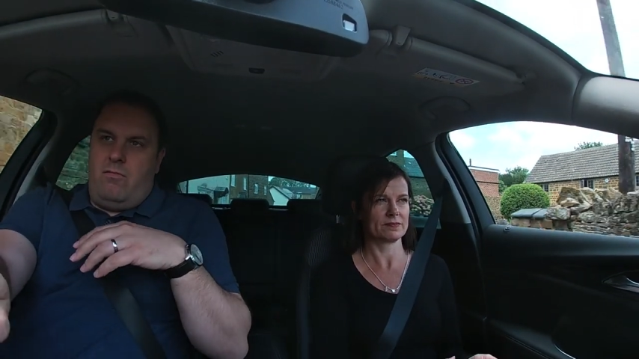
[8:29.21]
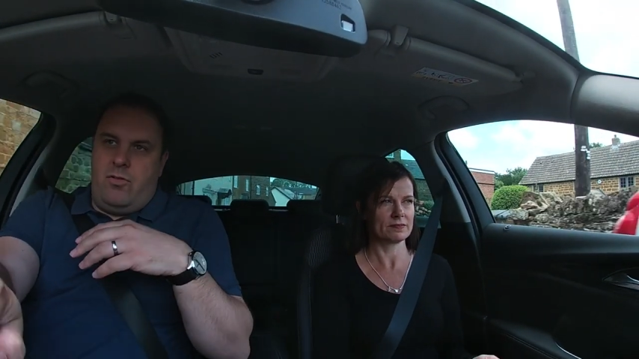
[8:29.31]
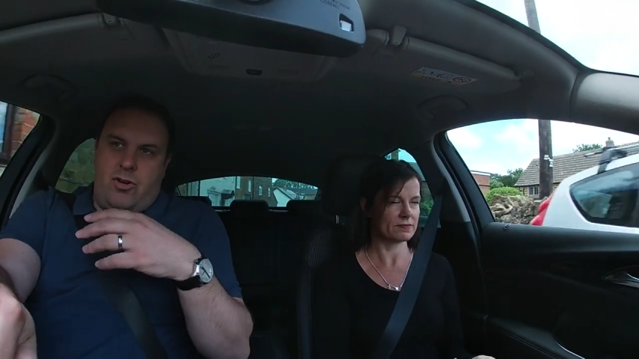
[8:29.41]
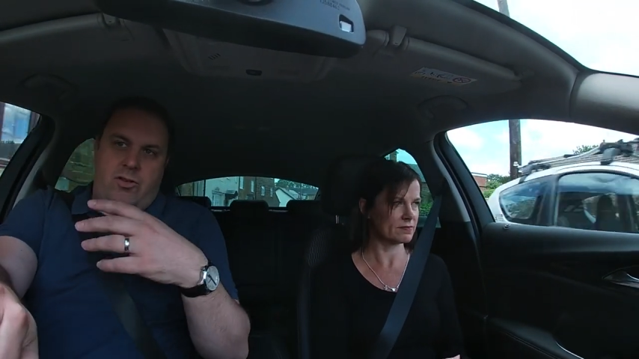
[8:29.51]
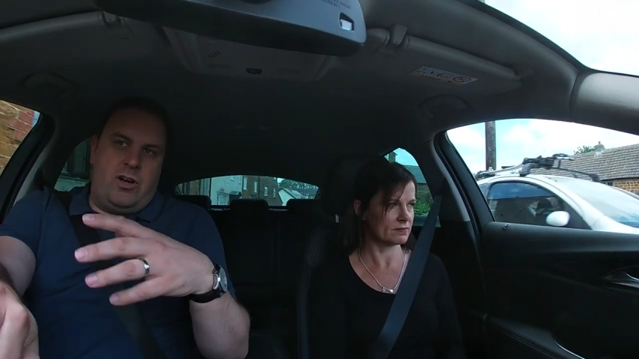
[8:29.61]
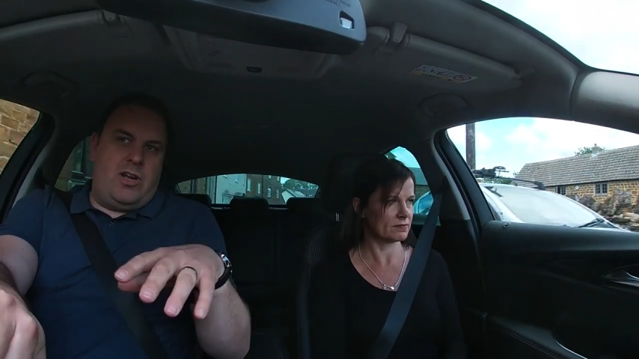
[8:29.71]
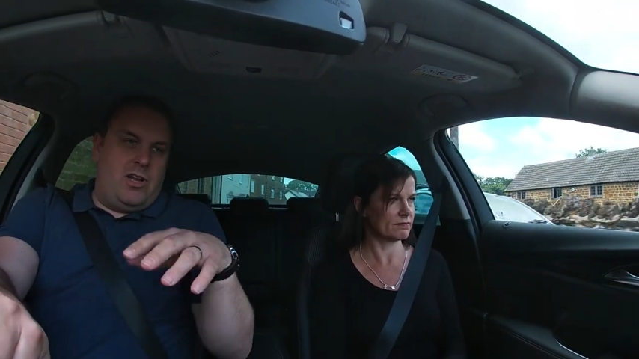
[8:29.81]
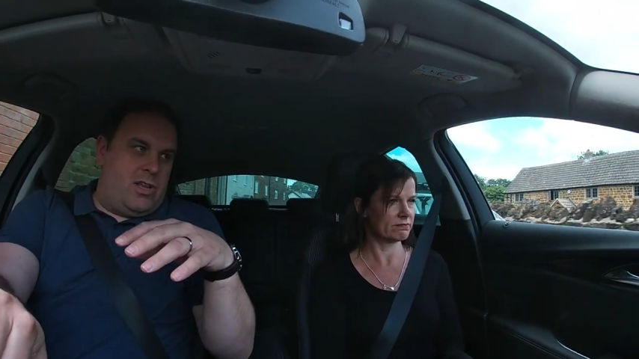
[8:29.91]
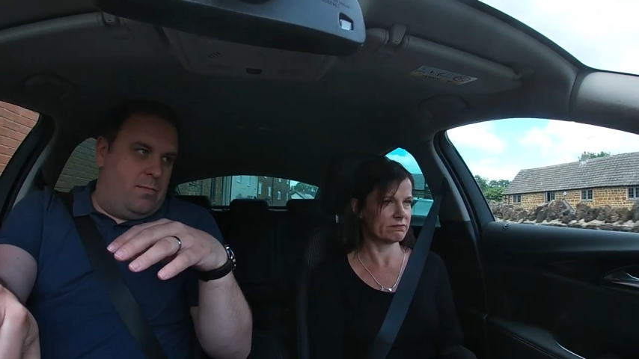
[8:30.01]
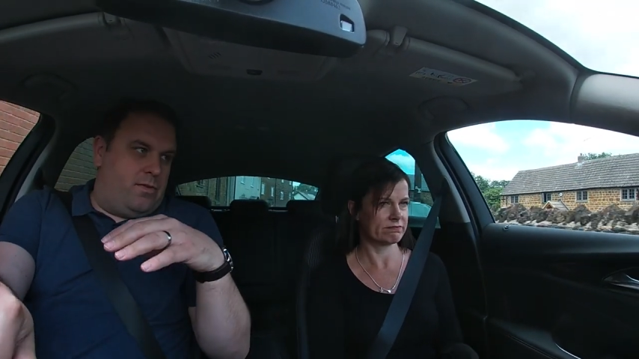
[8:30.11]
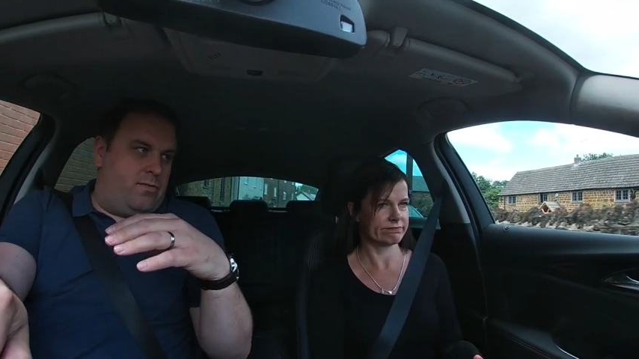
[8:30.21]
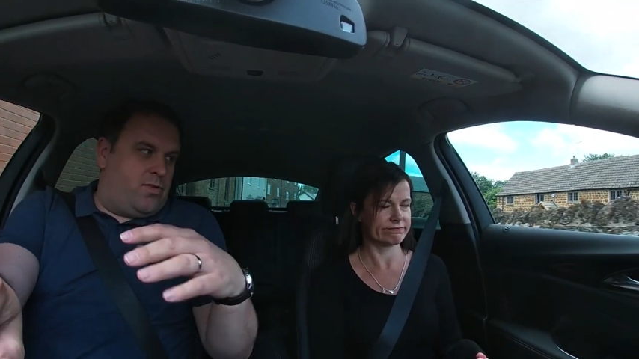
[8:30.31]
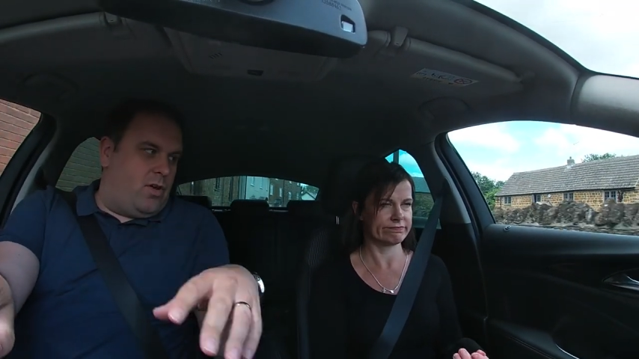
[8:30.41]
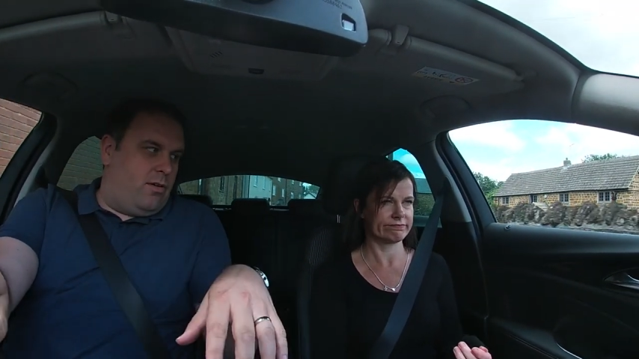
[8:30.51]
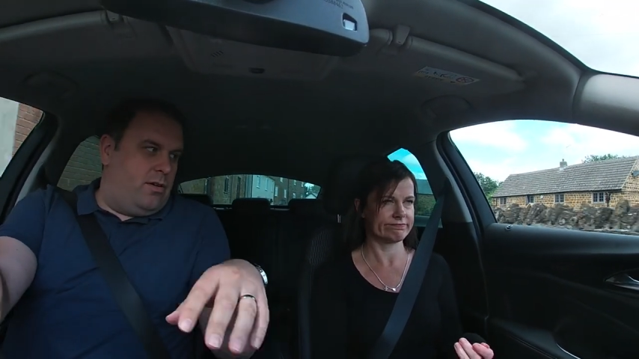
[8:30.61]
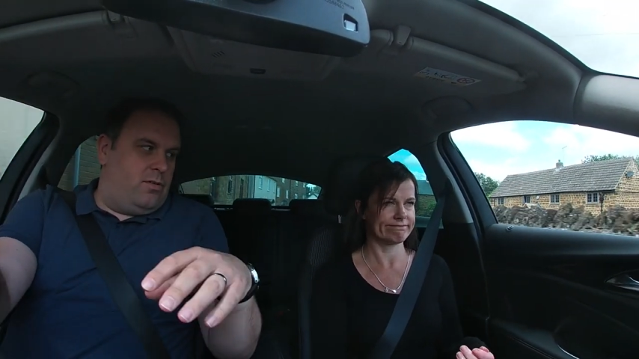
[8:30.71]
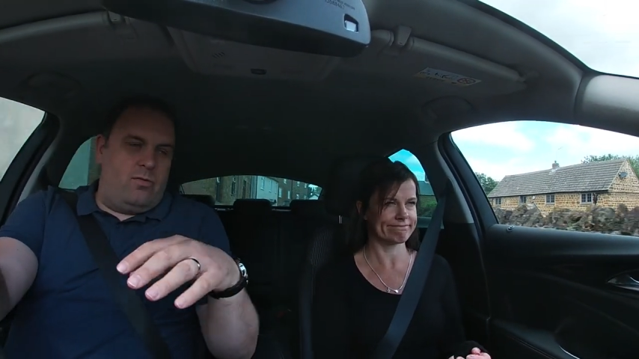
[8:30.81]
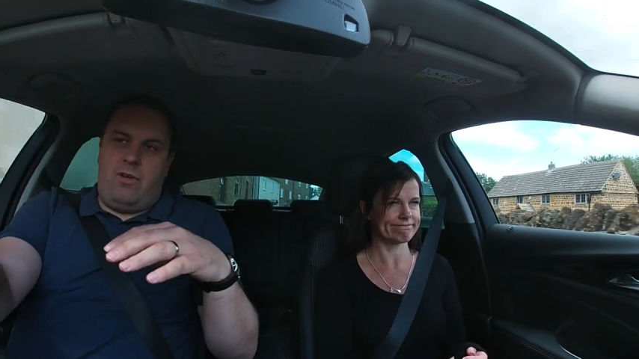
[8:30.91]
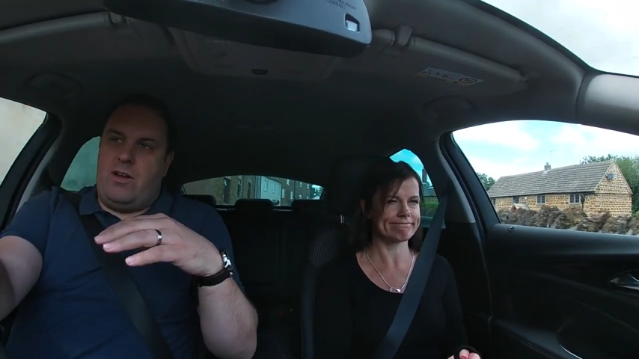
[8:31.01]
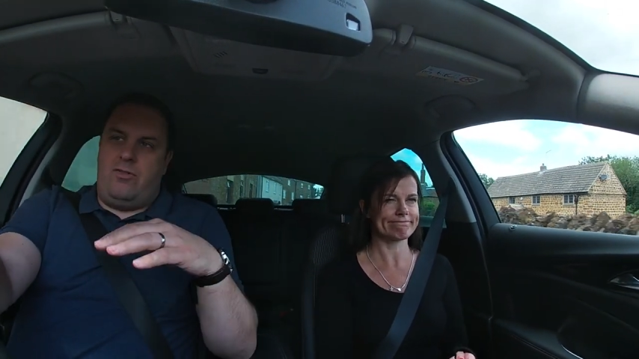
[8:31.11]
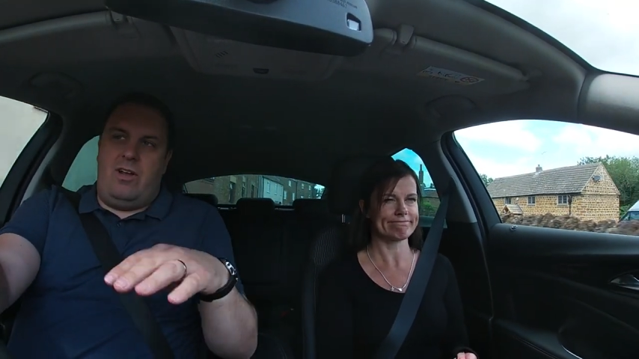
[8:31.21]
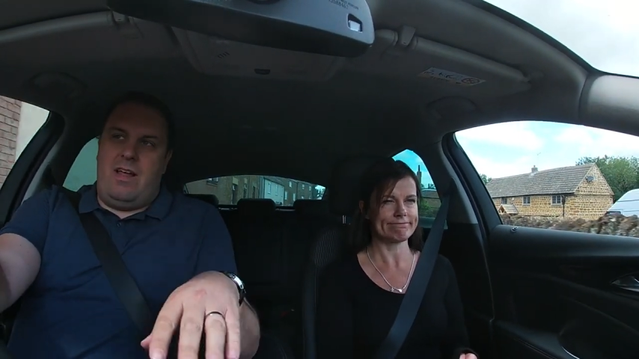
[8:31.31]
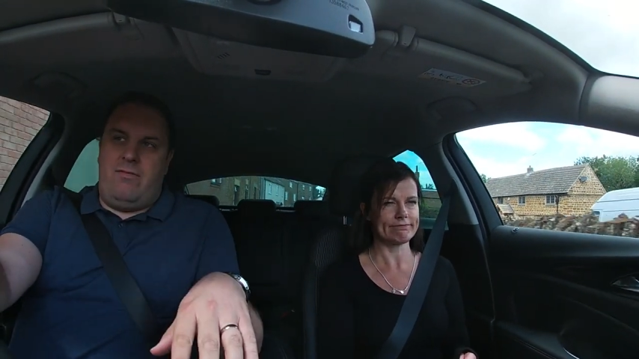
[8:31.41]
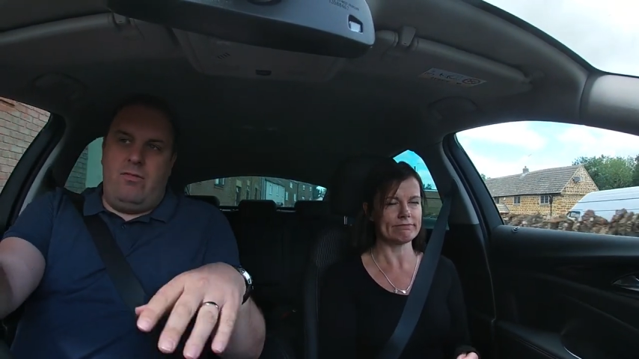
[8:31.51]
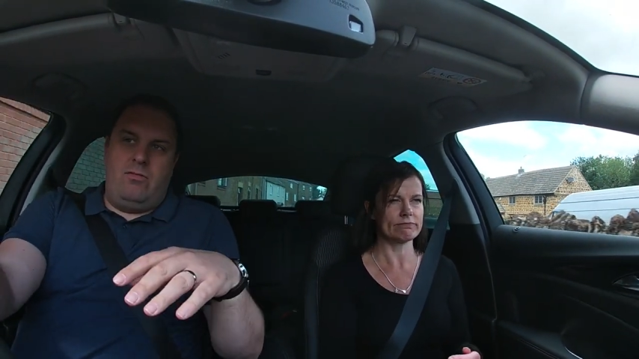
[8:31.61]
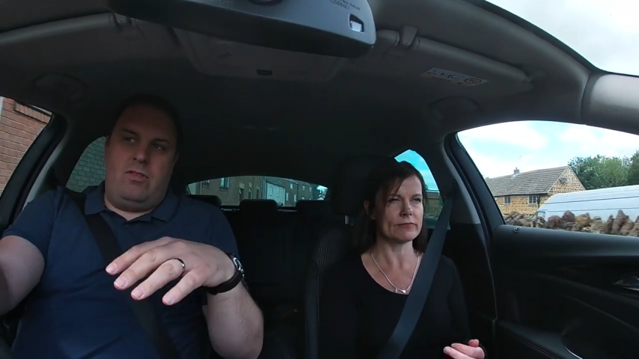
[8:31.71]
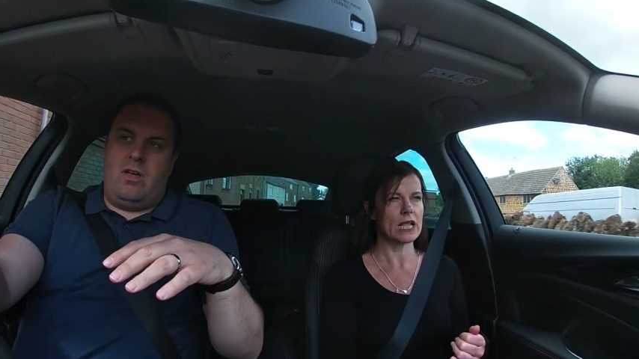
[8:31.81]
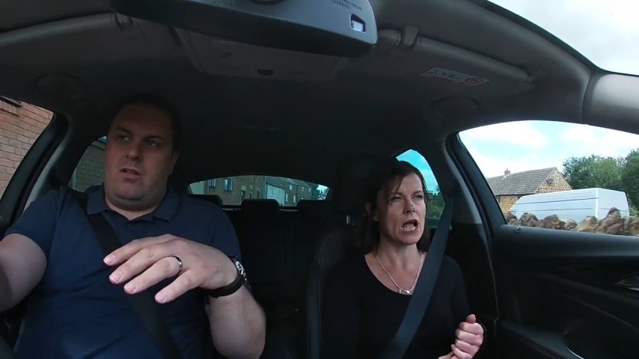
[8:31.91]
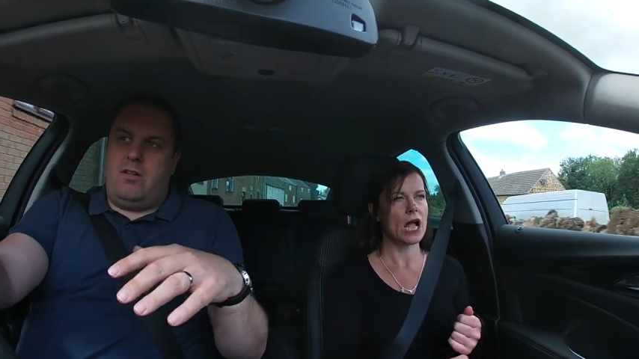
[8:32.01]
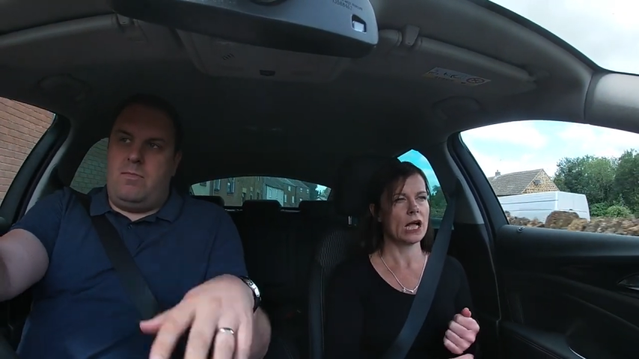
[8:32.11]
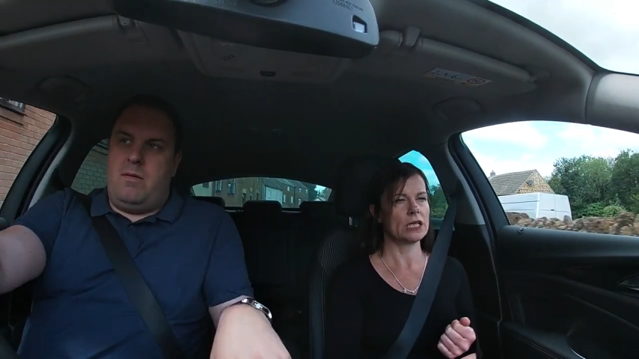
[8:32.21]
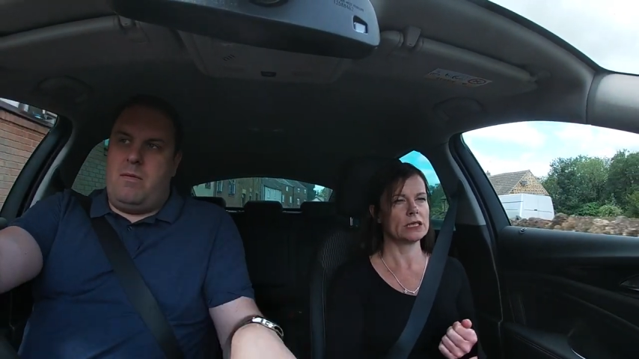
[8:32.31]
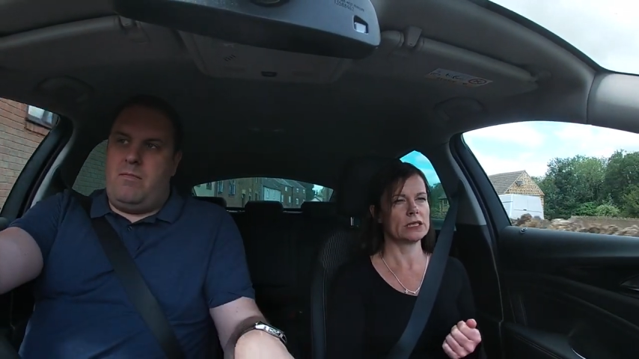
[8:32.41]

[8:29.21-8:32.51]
Speaker 1: restriction in terms of size or entry level that, to be a